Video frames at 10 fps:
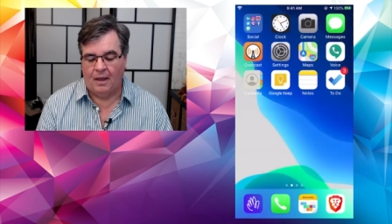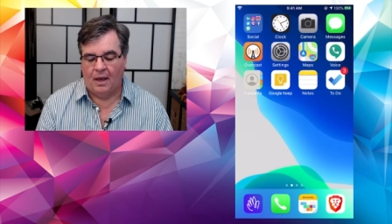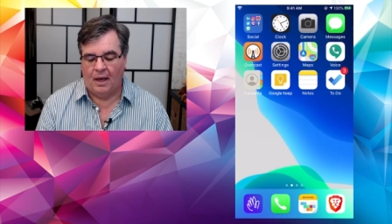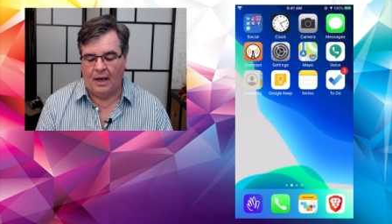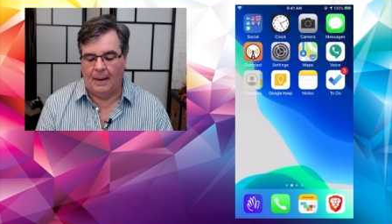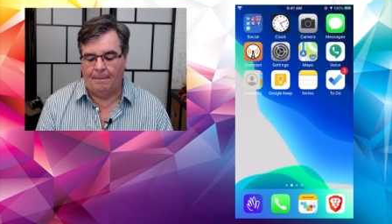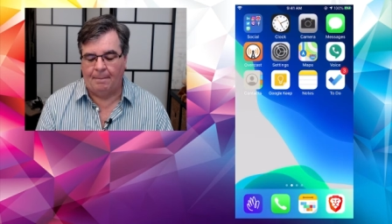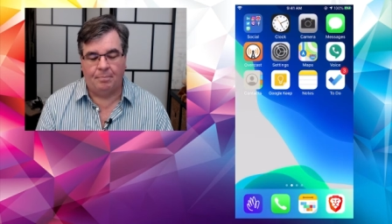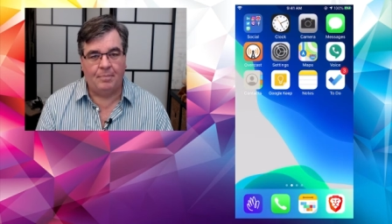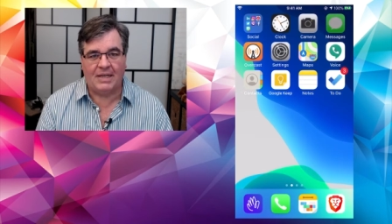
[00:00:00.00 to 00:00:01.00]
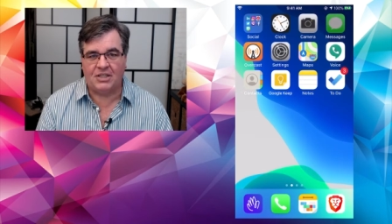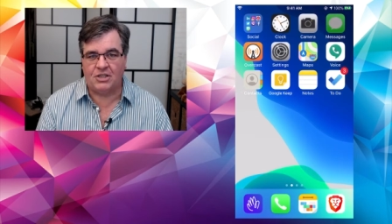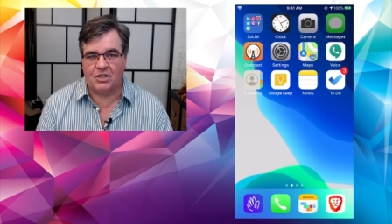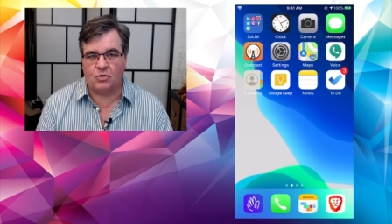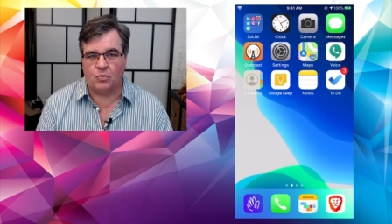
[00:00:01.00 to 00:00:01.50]
Um,
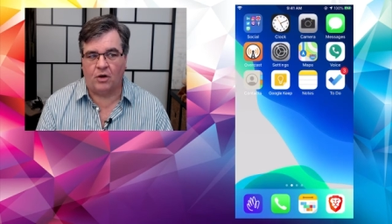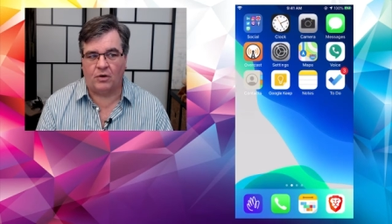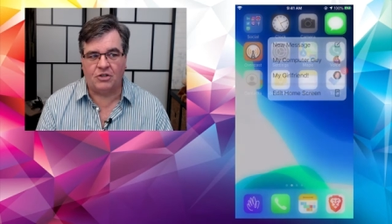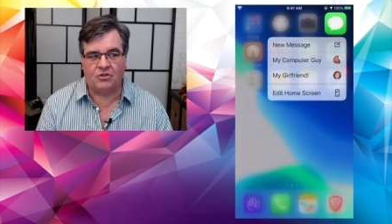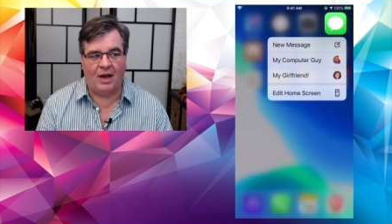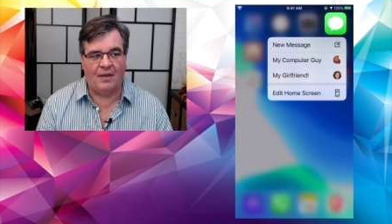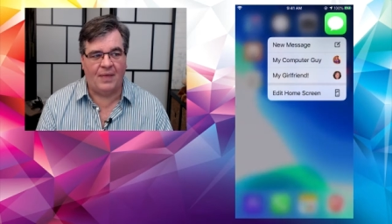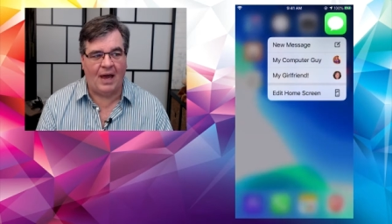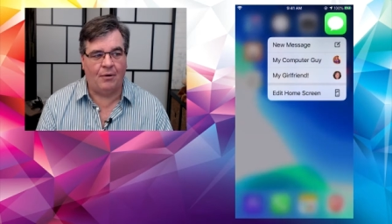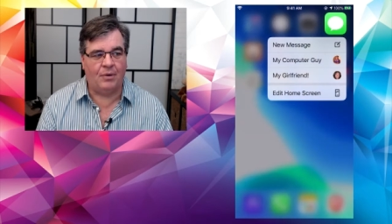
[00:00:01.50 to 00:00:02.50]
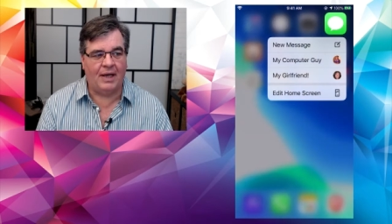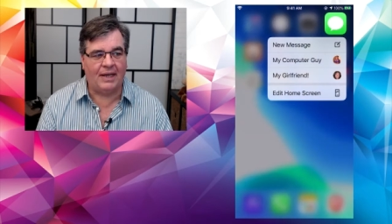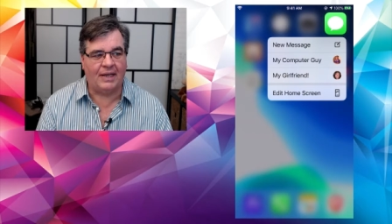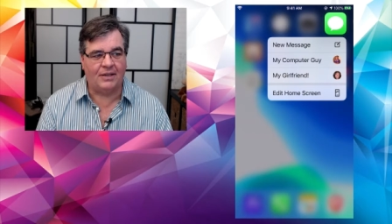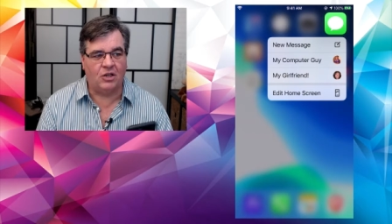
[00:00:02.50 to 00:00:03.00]
messages, we already tried that one. I
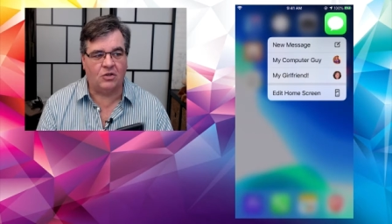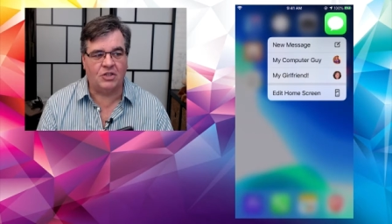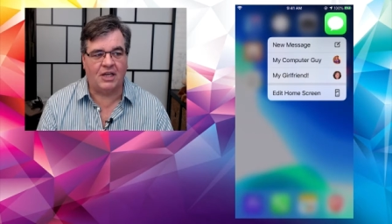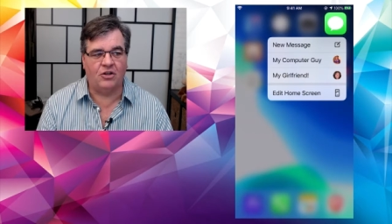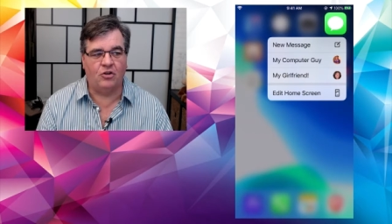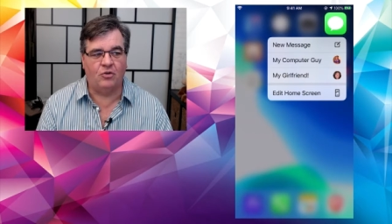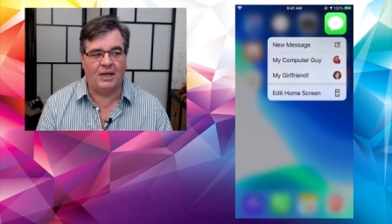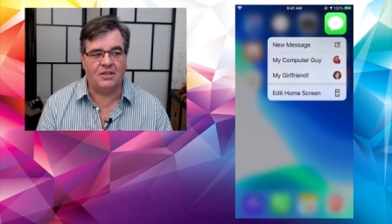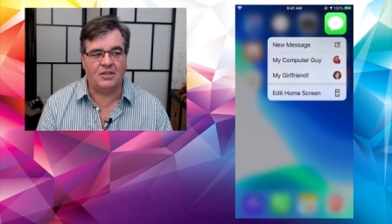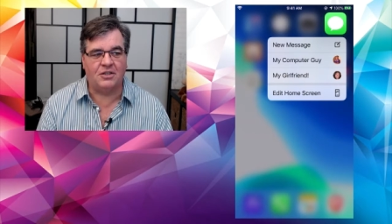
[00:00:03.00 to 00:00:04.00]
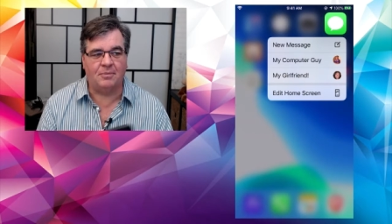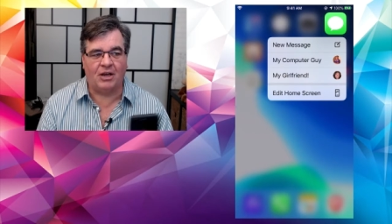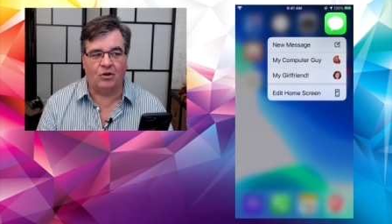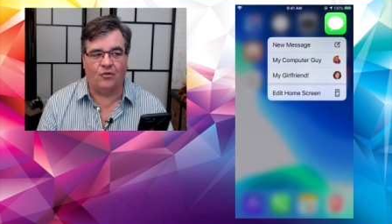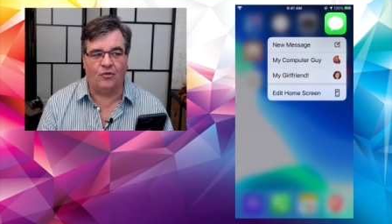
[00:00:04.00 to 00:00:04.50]
can, you know, send a new message to my
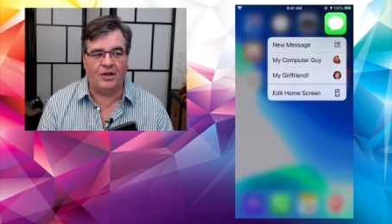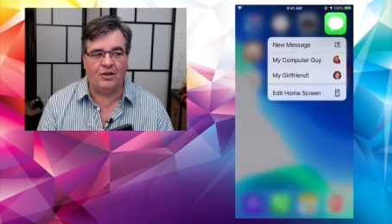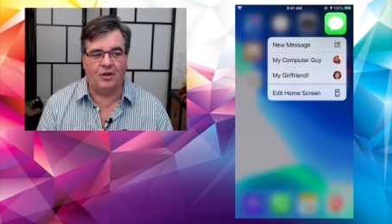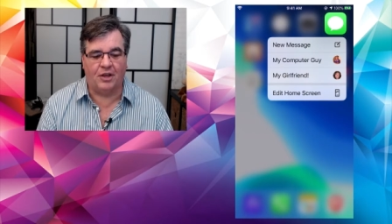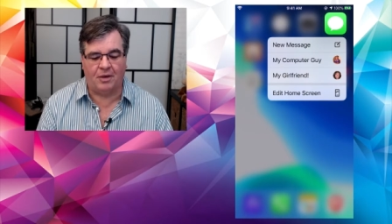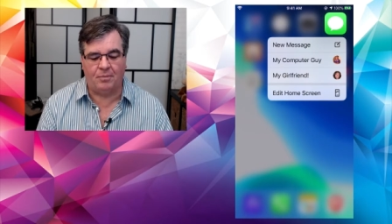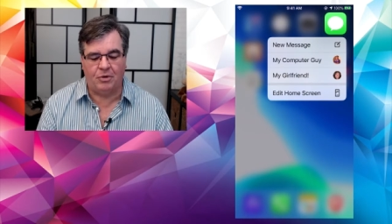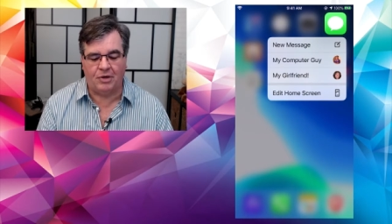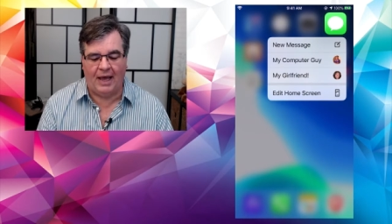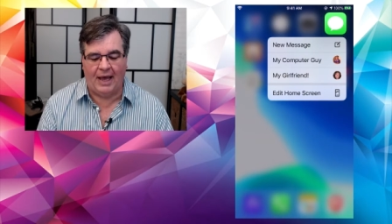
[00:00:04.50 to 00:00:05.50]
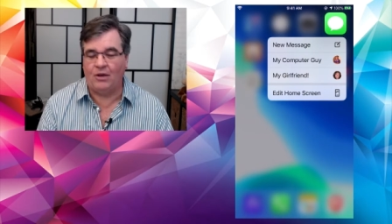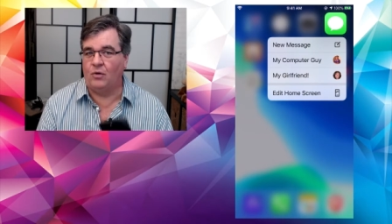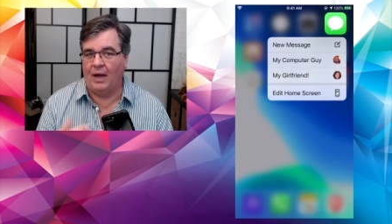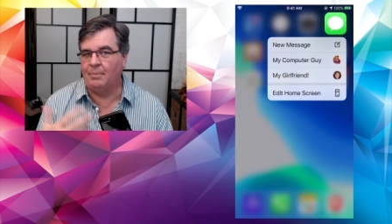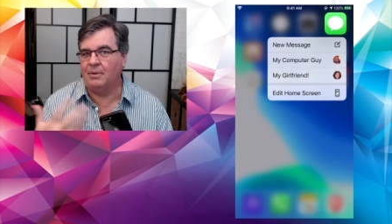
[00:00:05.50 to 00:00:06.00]
girlfriend or the computer guy
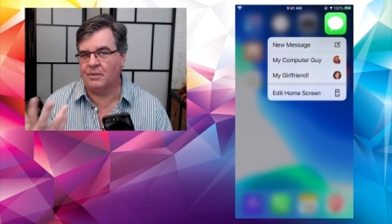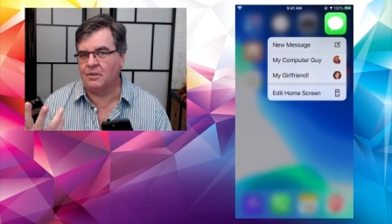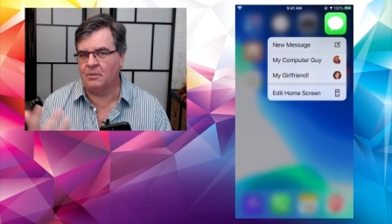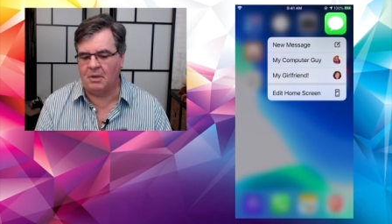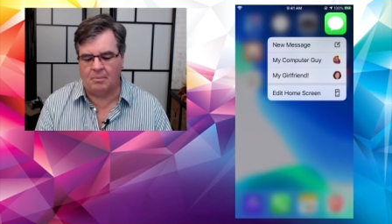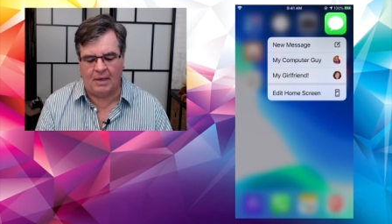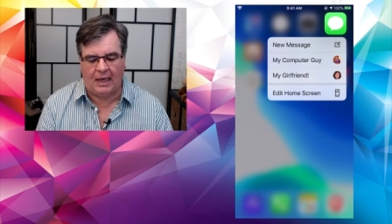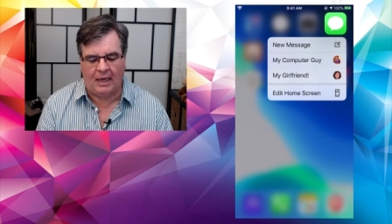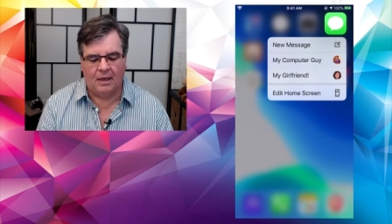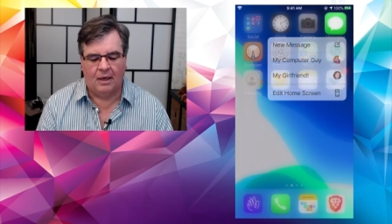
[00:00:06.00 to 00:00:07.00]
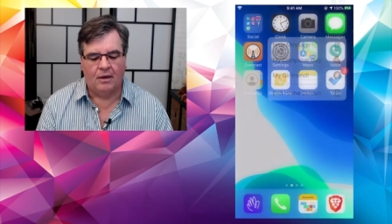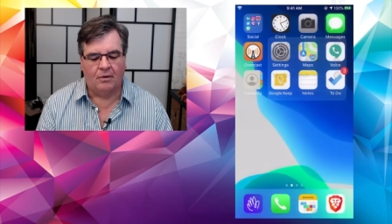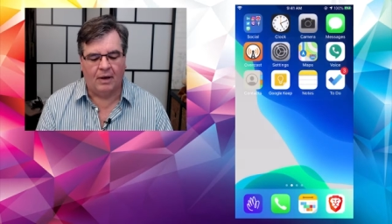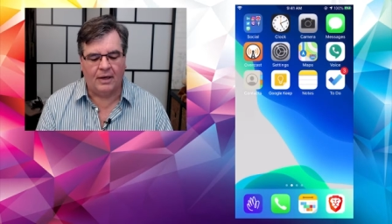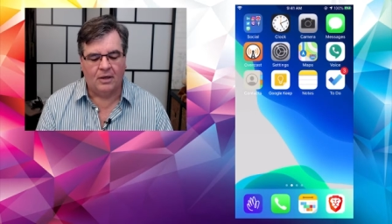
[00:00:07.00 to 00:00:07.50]
who happens to be me, right?